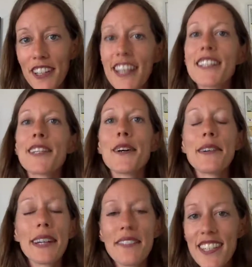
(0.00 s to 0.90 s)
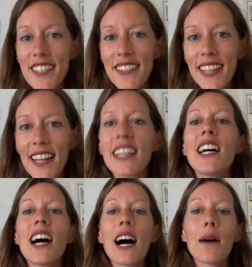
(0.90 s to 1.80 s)
and I don't recommend doing that.
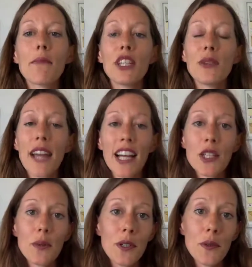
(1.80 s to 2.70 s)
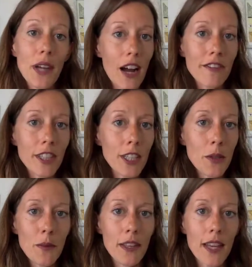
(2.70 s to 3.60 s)
Um, but you can do a new cover
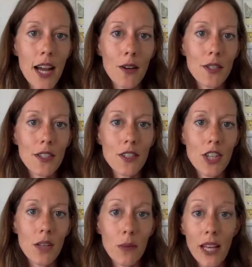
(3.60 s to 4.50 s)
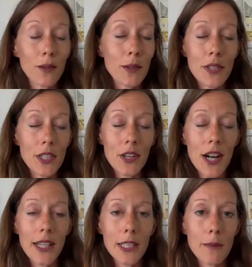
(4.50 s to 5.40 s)
without without losing your
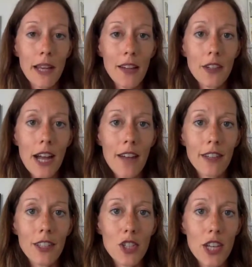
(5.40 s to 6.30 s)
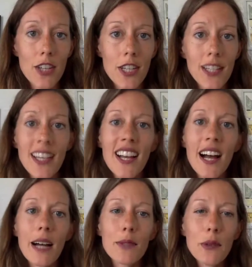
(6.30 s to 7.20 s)
ISBN or having to change it.
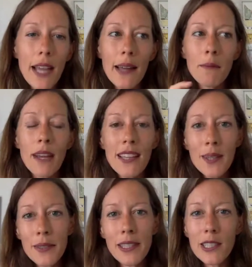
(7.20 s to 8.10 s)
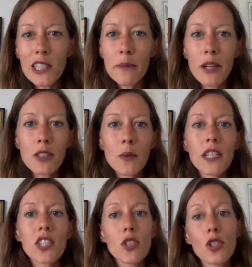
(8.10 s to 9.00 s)
Um, so again, make those like small
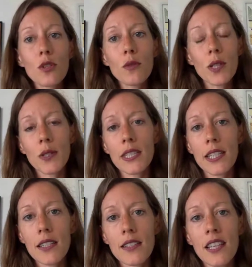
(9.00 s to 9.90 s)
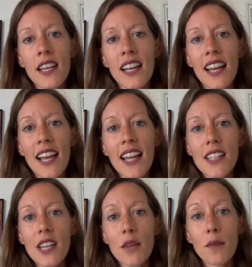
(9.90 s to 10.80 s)
tweaks, do those things,
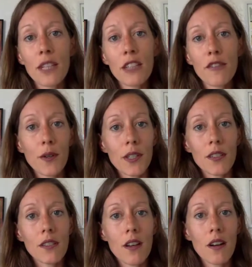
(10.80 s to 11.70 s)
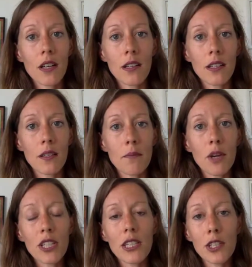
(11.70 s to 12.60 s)
and uh, really focus on
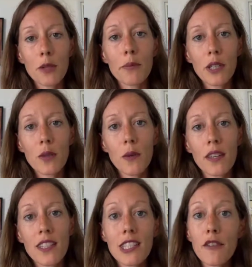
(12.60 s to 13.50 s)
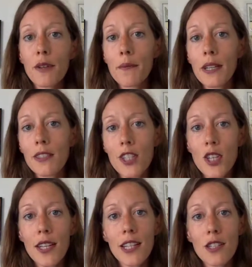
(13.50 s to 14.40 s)
marketing your book with different
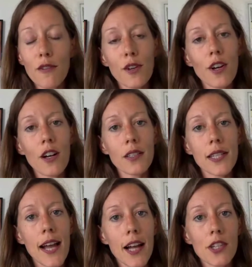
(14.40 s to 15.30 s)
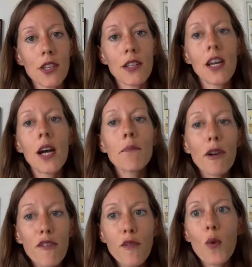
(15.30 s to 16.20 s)
messaging and different calls to action
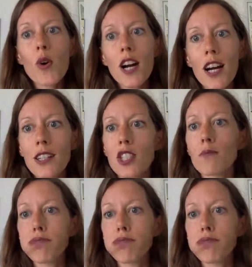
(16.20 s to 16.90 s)
before just